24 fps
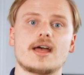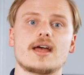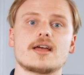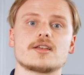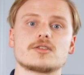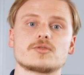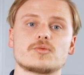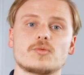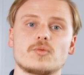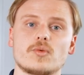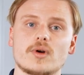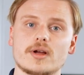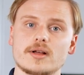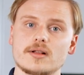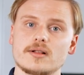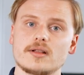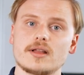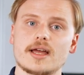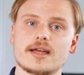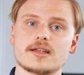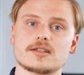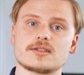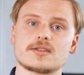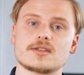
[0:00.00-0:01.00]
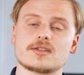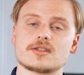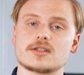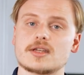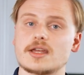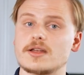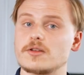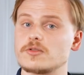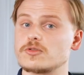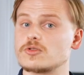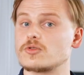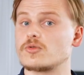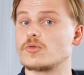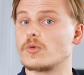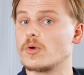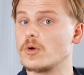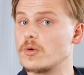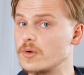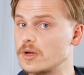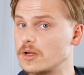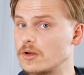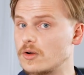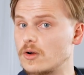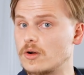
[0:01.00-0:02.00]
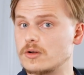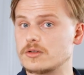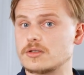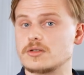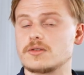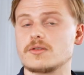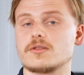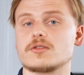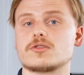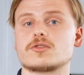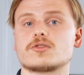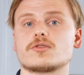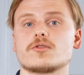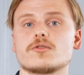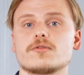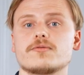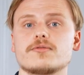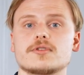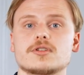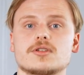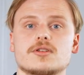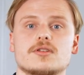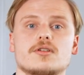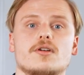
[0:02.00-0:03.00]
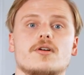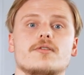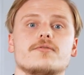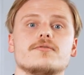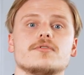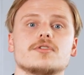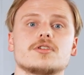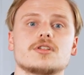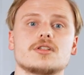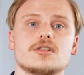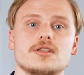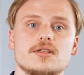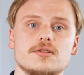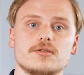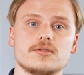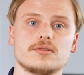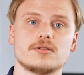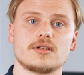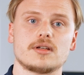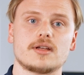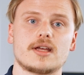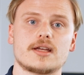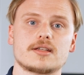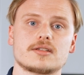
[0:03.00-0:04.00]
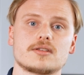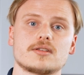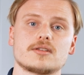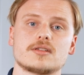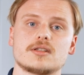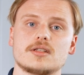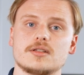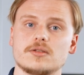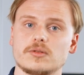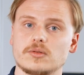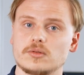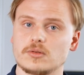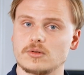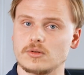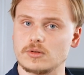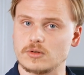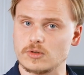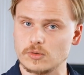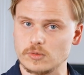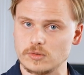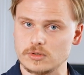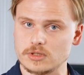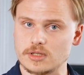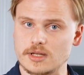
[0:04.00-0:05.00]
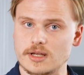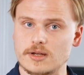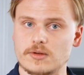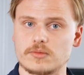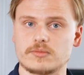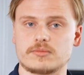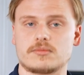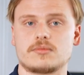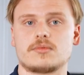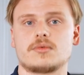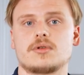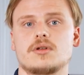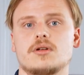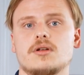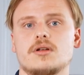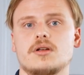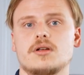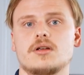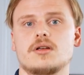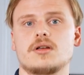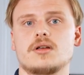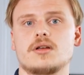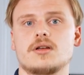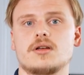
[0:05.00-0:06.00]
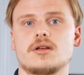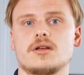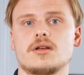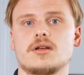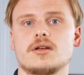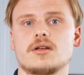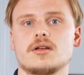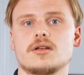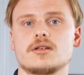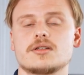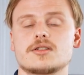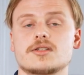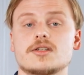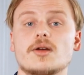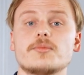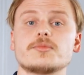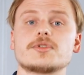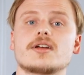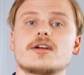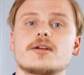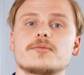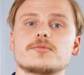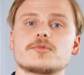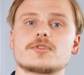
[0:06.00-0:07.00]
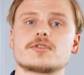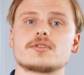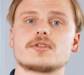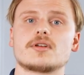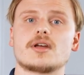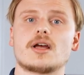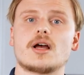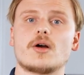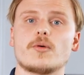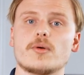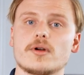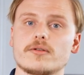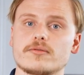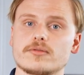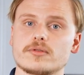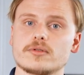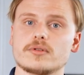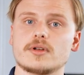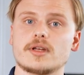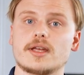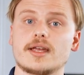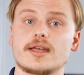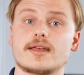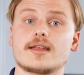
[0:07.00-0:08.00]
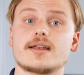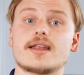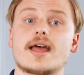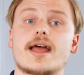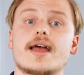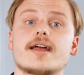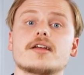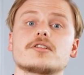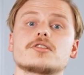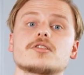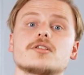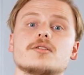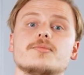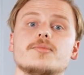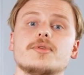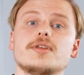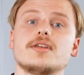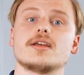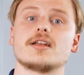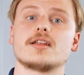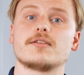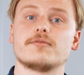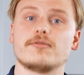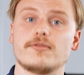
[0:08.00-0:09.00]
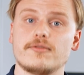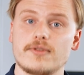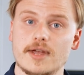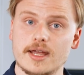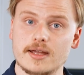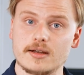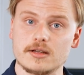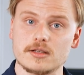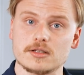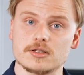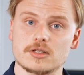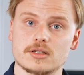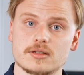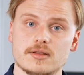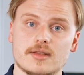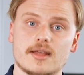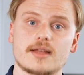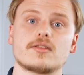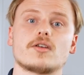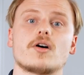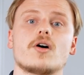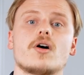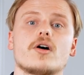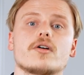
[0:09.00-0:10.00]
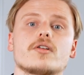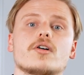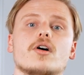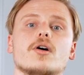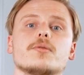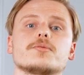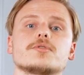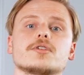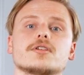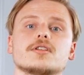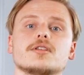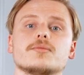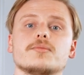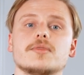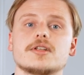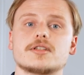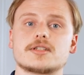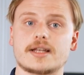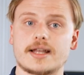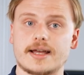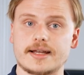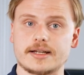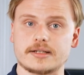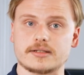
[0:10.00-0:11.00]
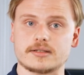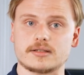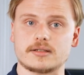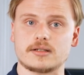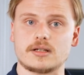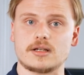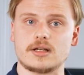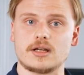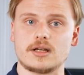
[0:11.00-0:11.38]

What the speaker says: as well as the scales growing onto the surface of the steel as the steel cools down. Sometimes, however, it can actually be an advantage that the hot object emits light.